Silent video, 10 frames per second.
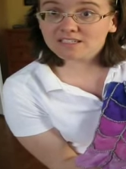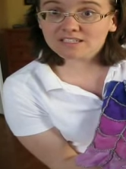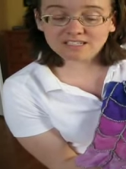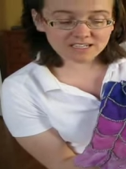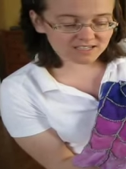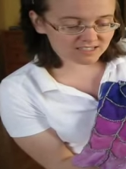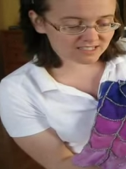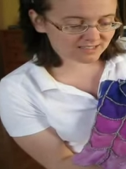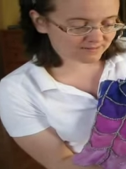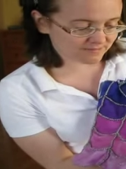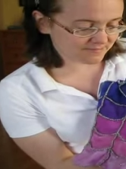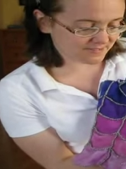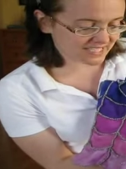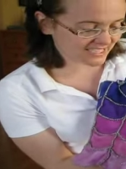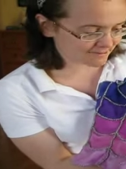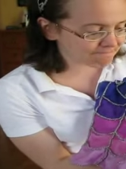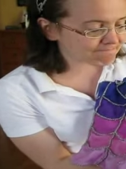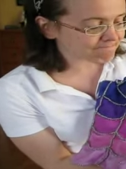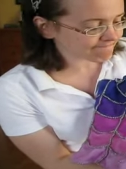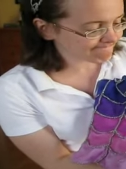Whoa, I um, can see that. Yeah.
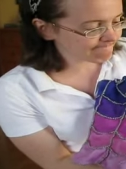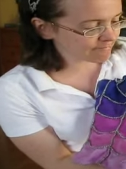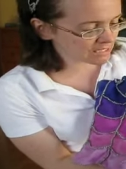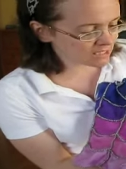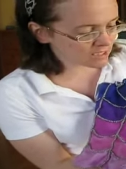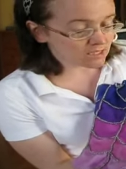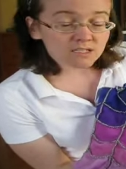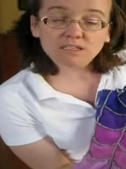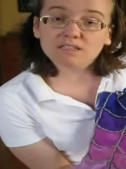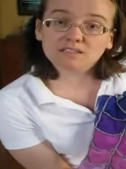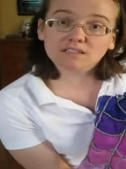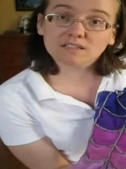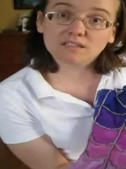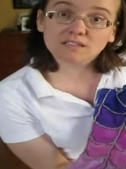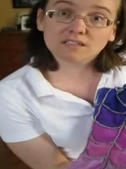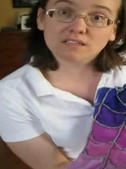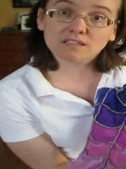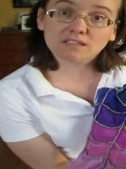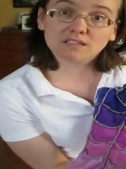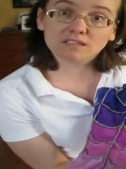Was was that the
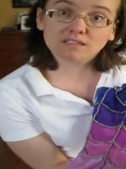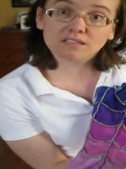first or